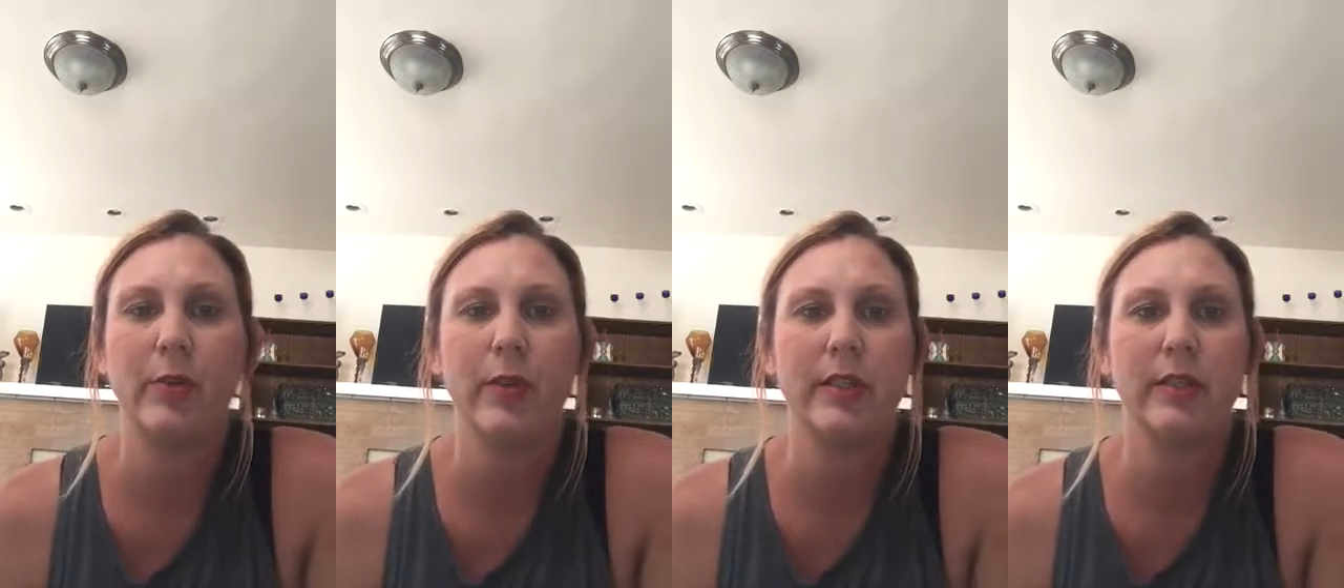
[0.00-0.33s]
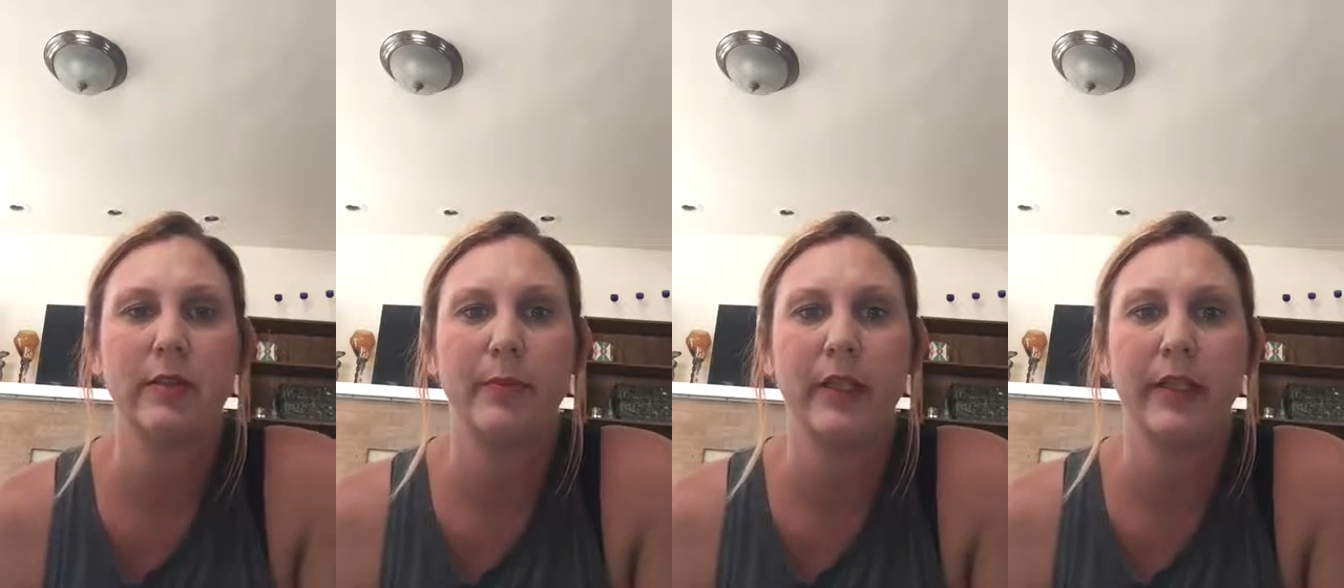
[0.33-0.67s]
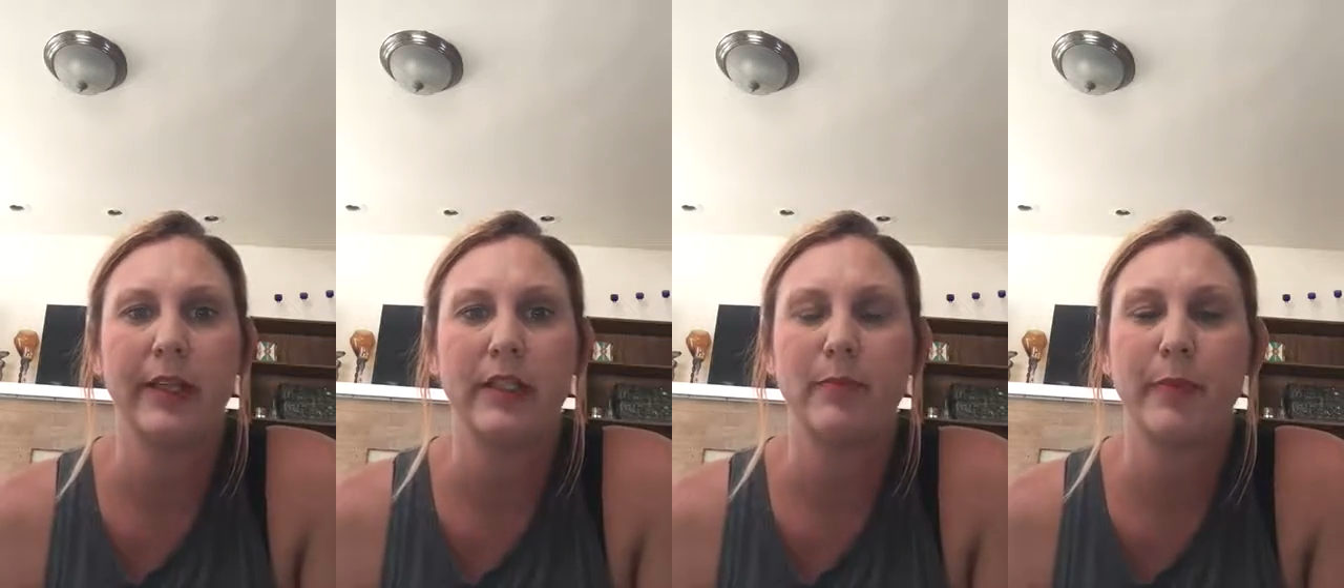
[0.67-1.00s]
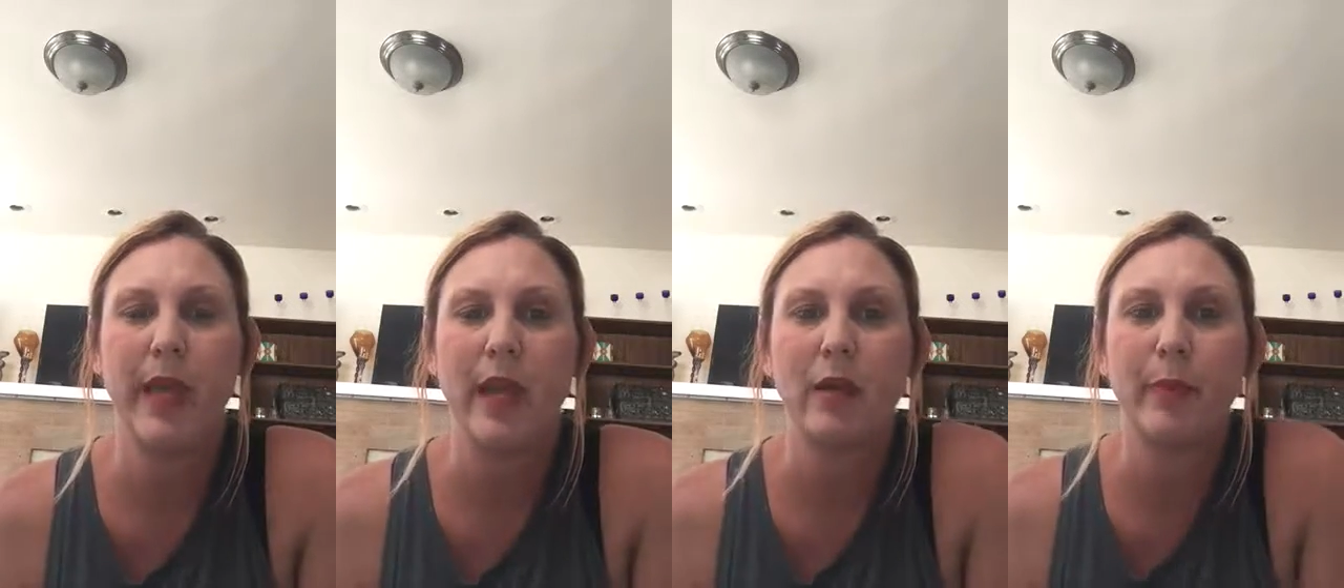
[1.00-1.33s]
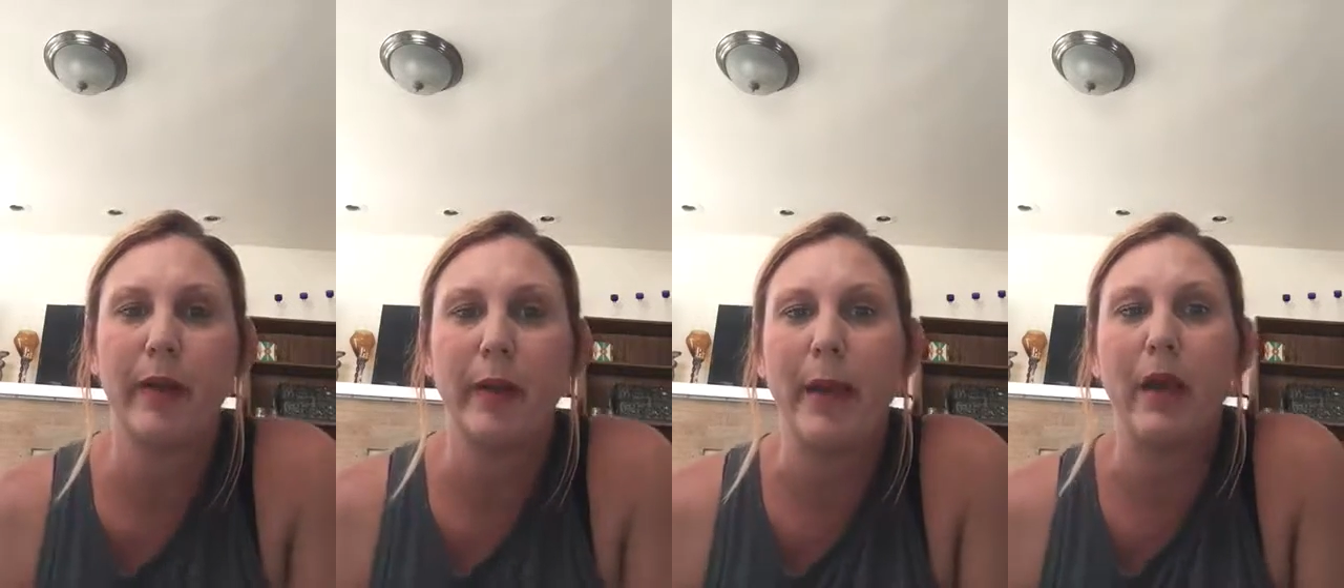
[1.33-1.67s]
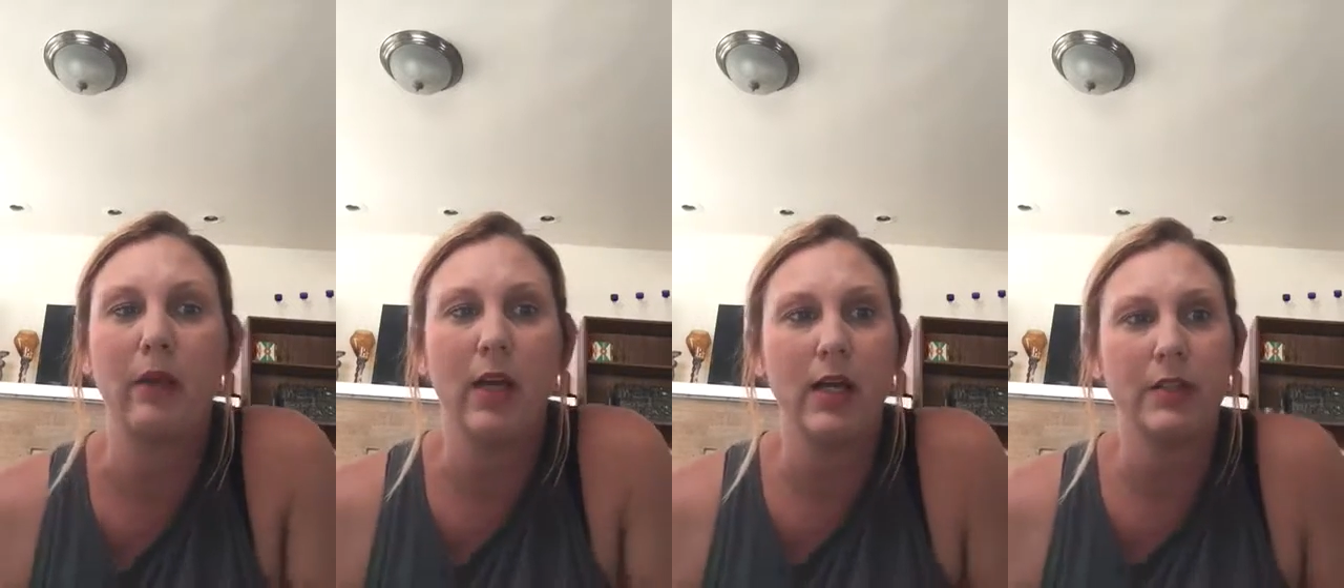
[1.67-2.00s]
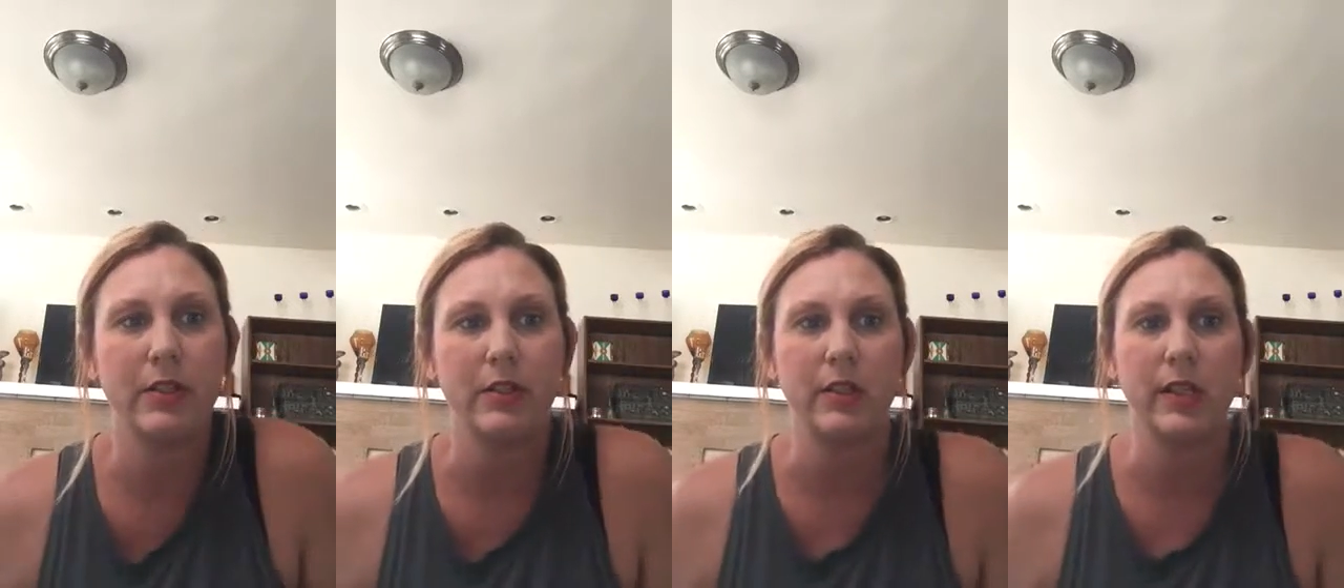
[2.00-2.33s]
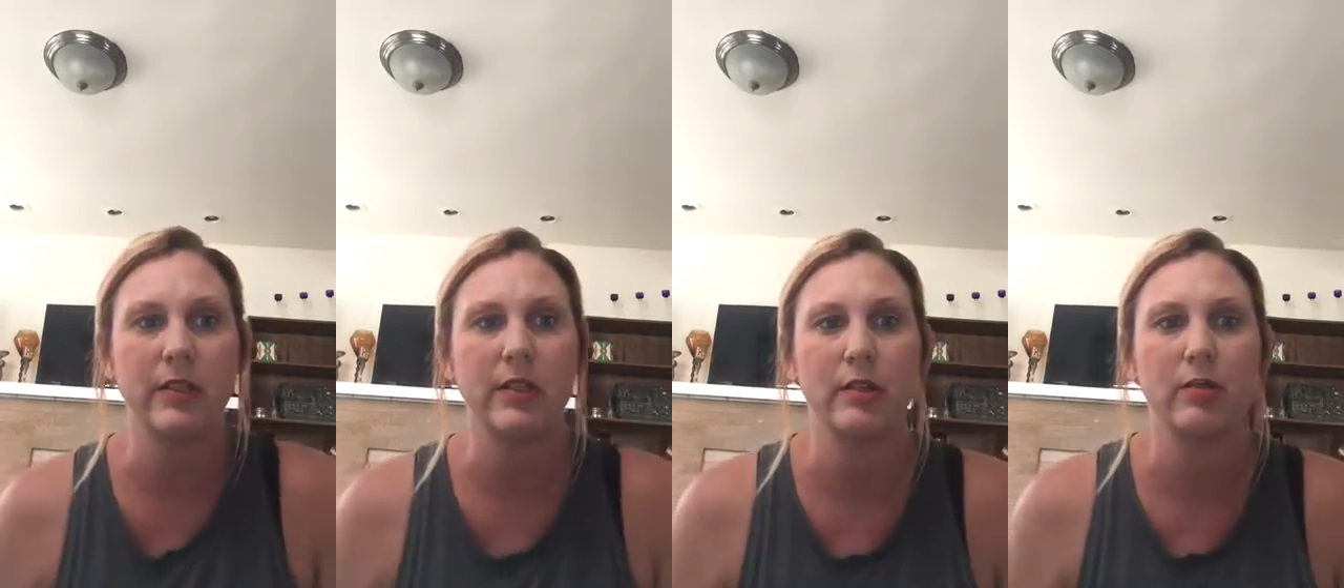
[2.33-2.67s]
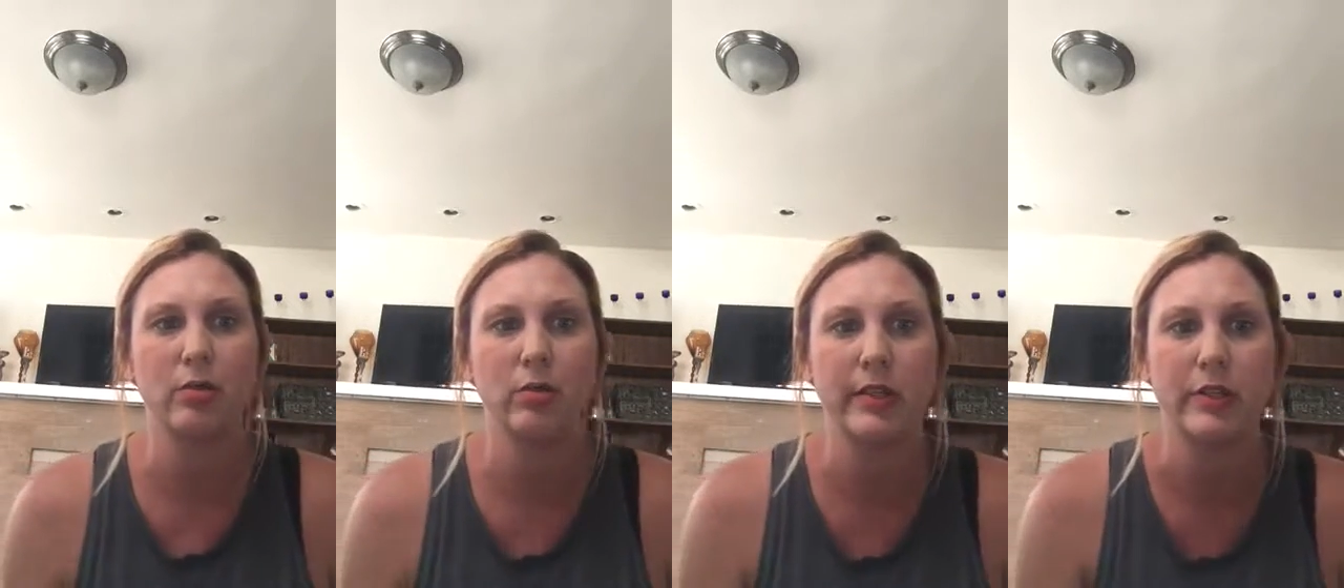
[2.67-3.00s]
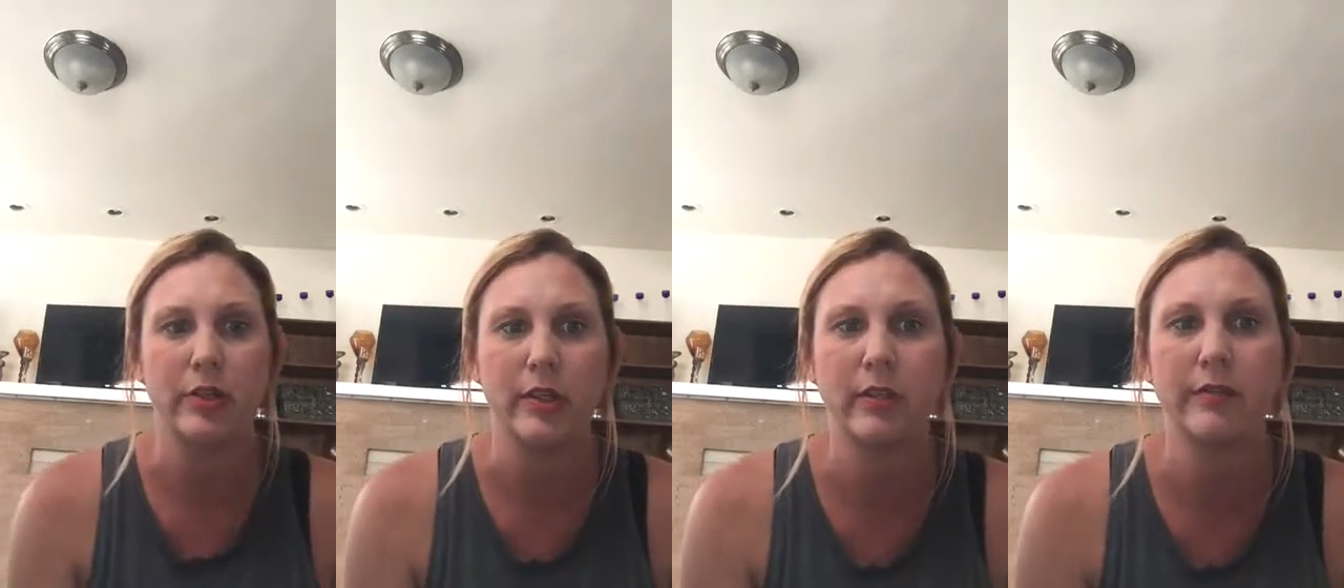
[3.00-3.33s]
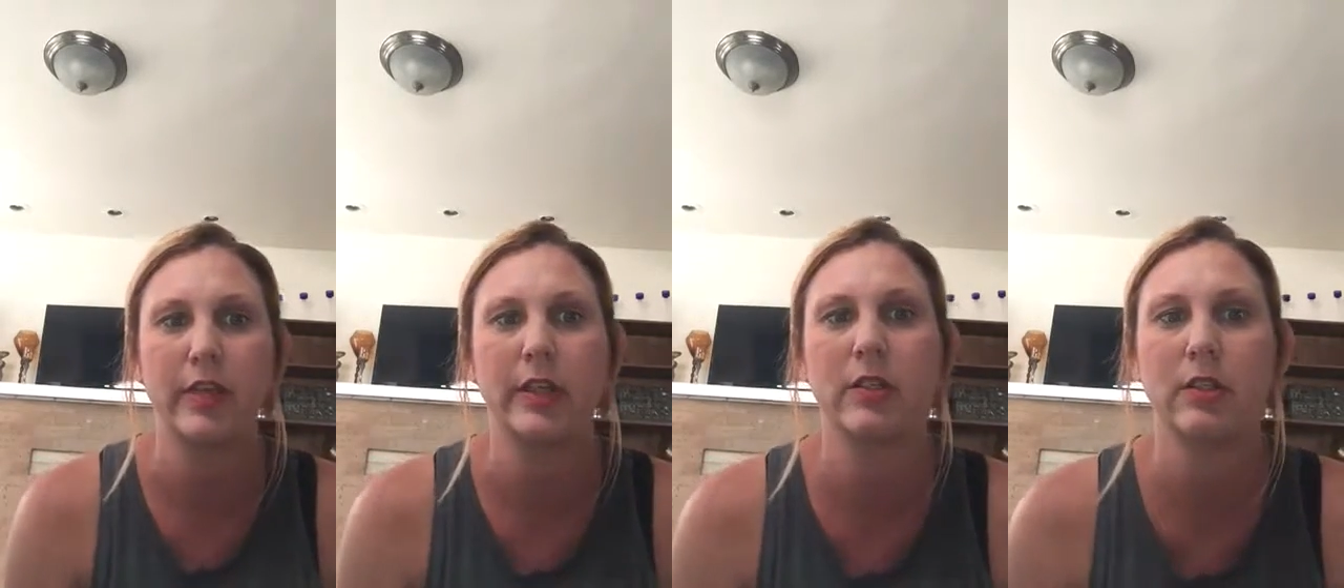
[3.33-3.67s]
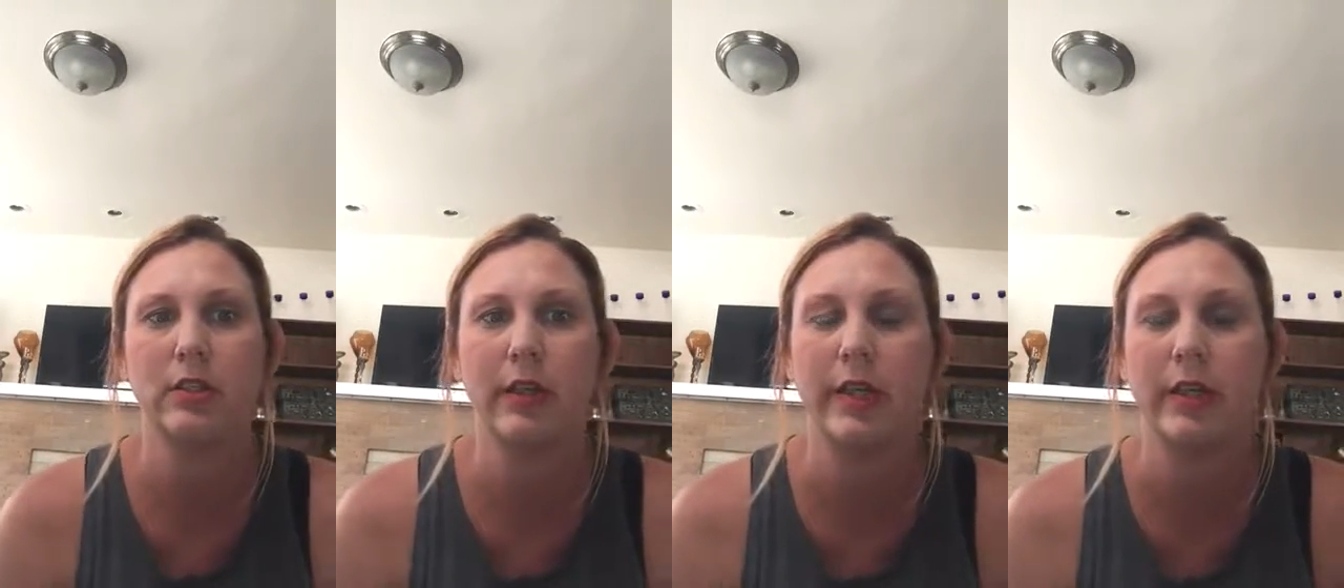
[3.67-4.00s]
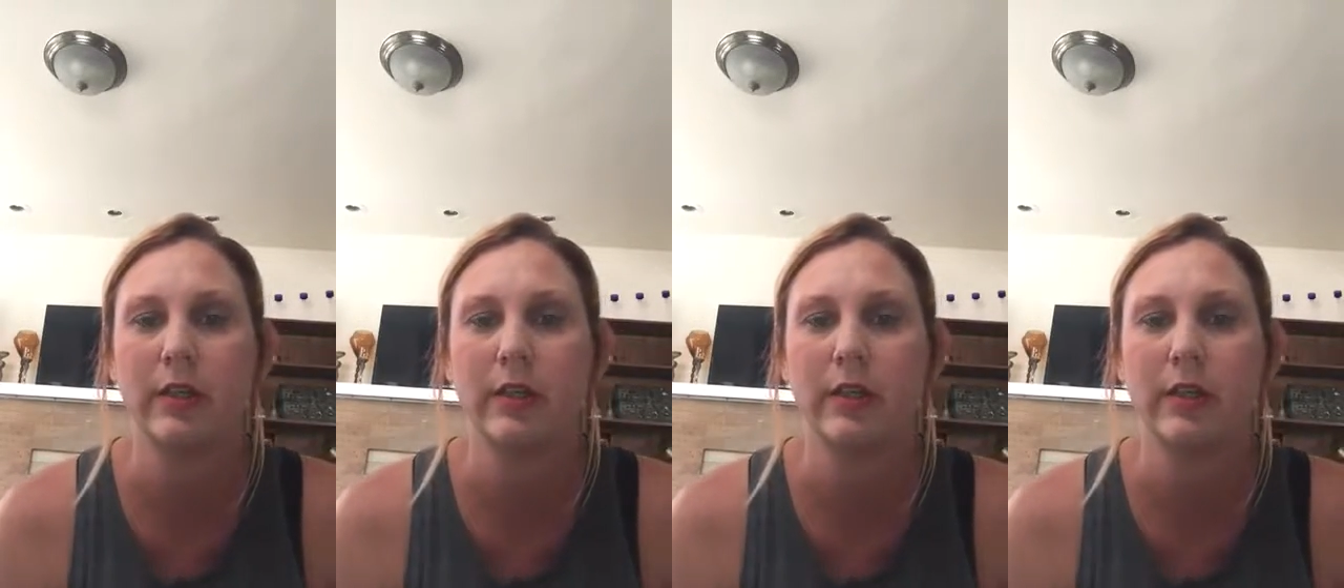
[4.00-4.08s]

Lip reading: with disabilities began to bring about lawsuits against their school districts for excluding